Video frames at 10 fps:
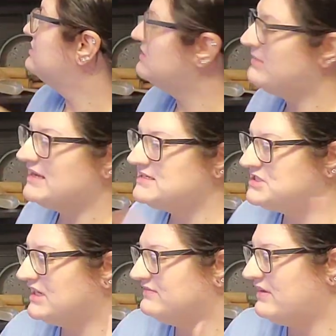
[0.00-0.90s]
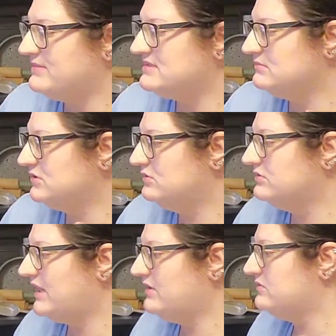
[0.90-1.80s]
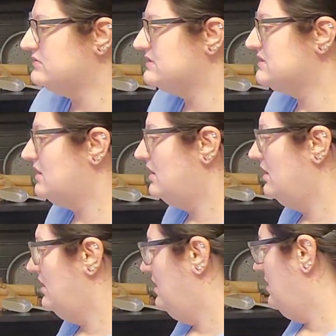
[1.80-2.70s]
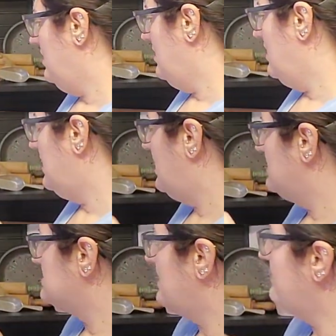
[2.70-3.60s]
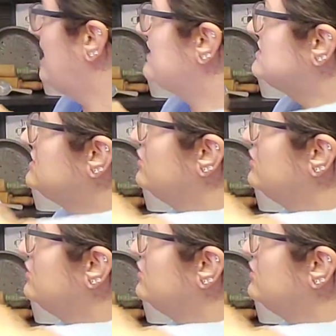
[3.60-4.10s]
So I might just try to find me some little nails. So that way I can just